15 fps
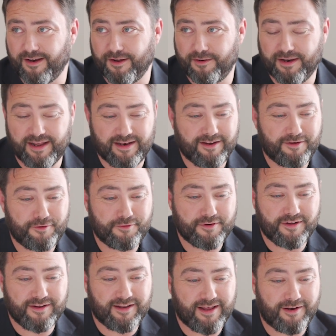Let
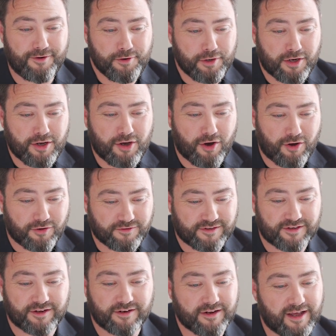alone a
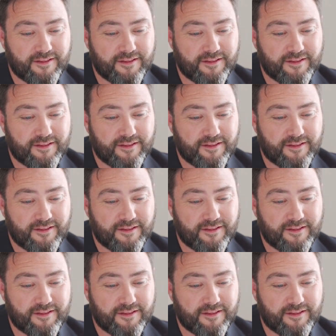continent.